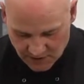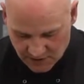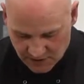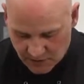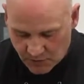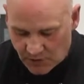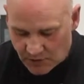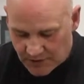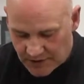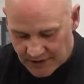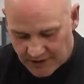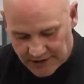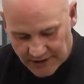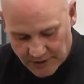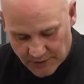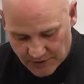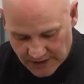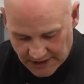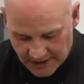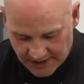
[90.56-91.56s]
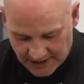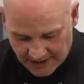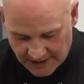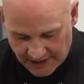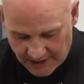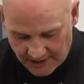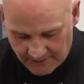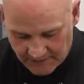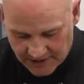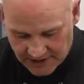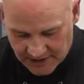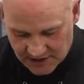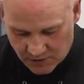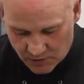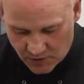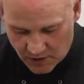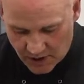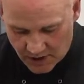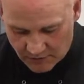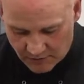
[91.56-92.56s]
So what we're going to do, we're going to keep this
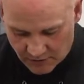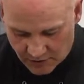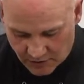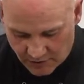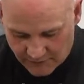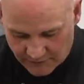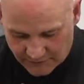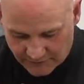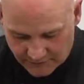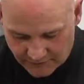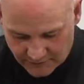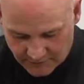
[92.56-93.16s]
quite rough.